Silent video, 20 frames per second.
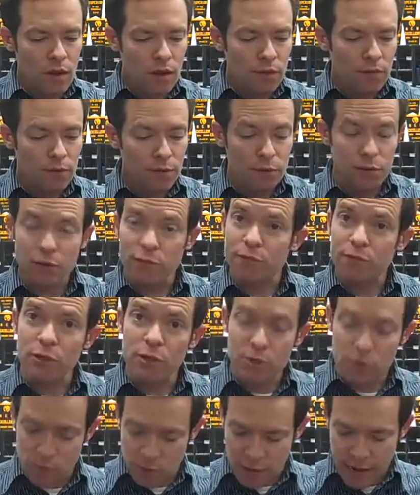For the
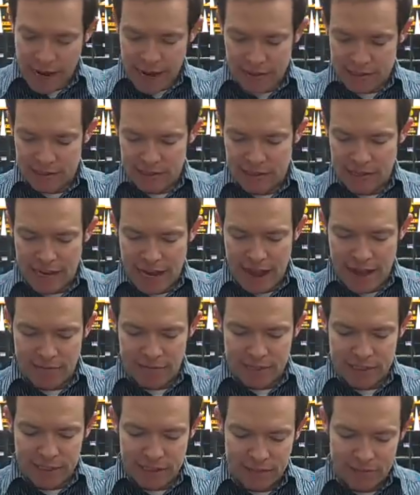flute, we actually have a
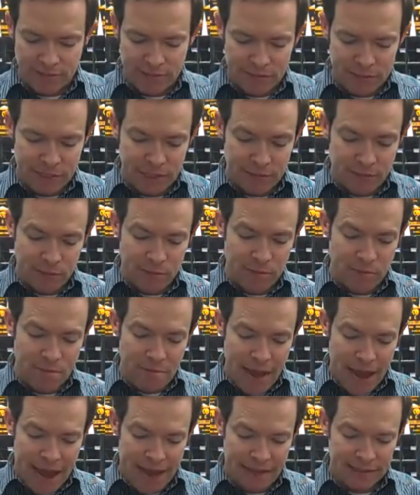different
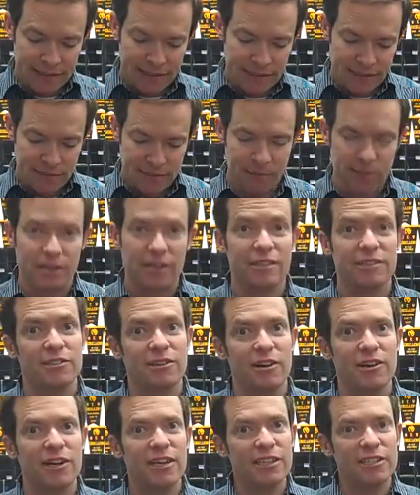mask because
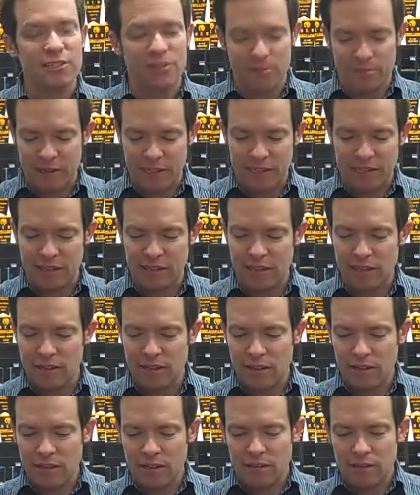our instrument
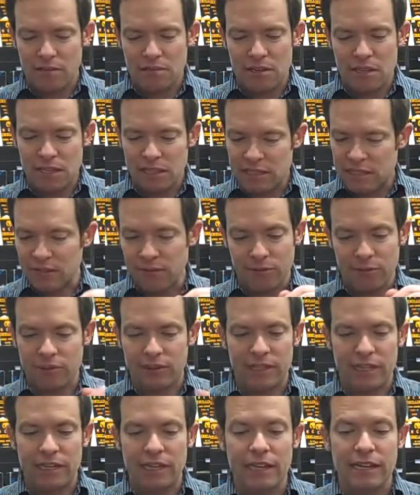is different
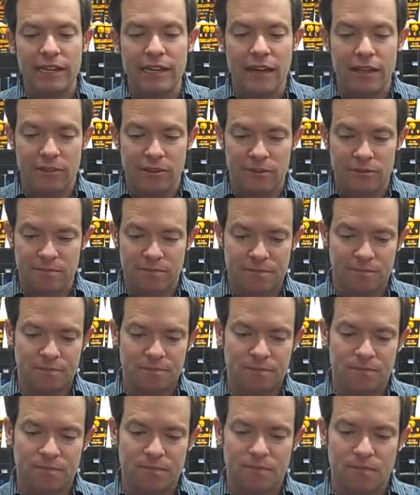than any other.
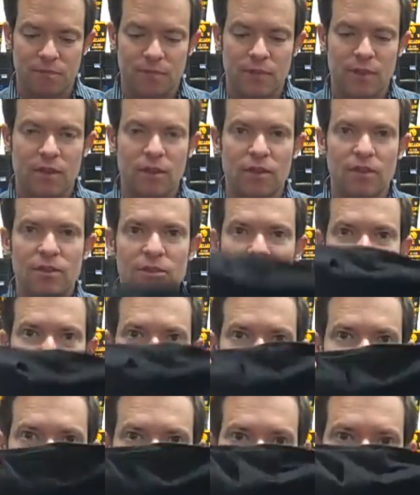So
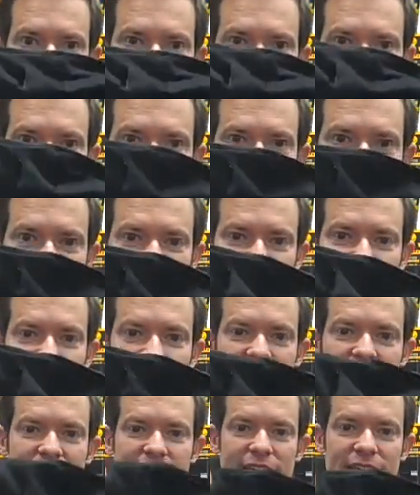you'll have a mask
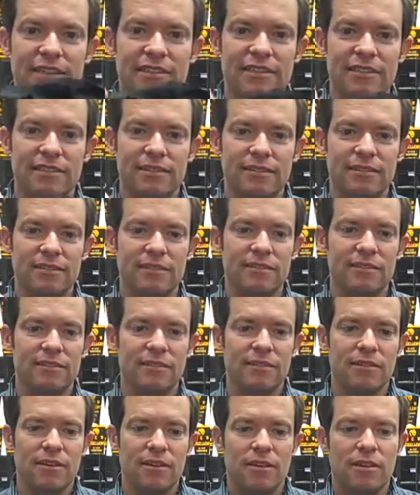like this.
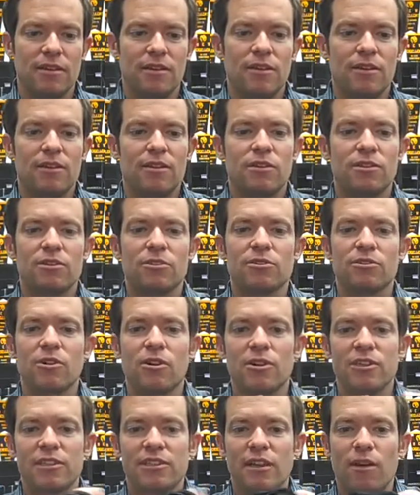You'll
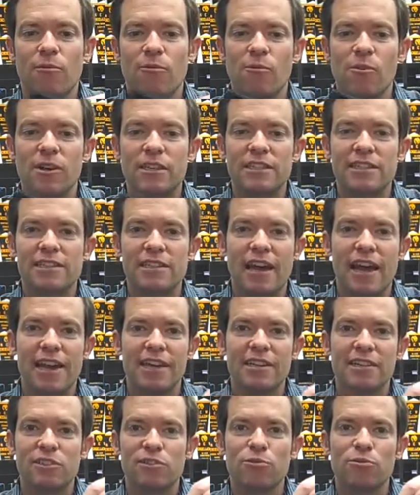notice on one side
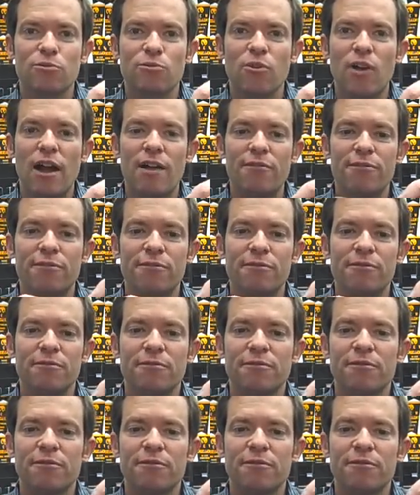it's rough,